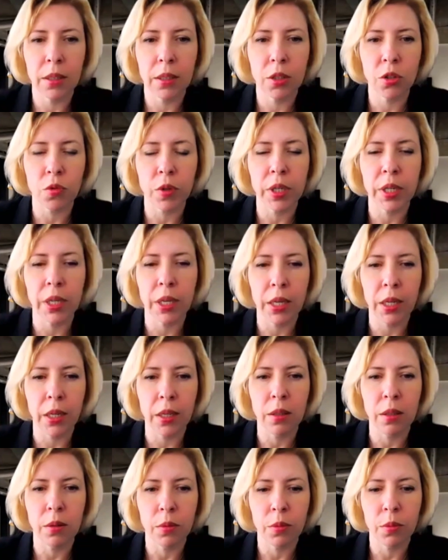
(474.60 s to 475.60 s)
already
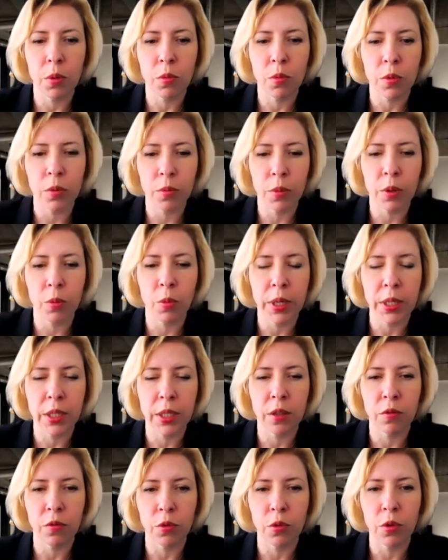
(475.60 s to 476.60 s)
in. We're
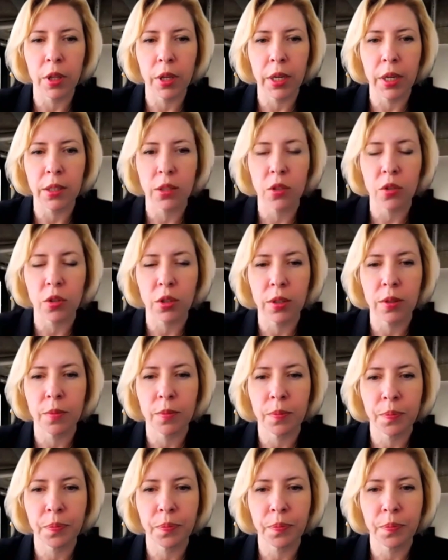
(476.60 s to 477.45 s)
waiting for the answers.